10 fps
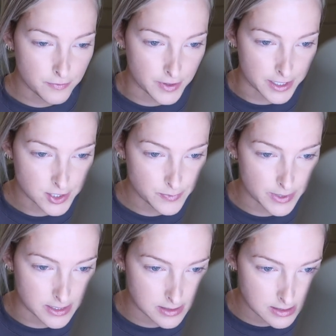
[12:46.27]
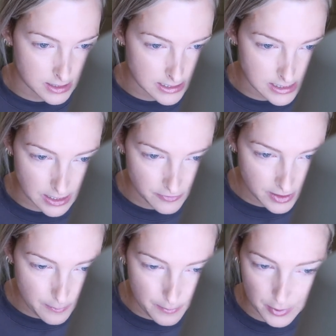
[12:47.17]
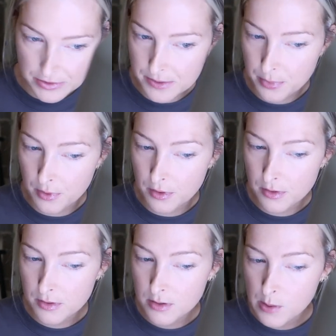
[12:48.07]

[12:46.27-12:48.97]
finish, but it's it's definitely buildable.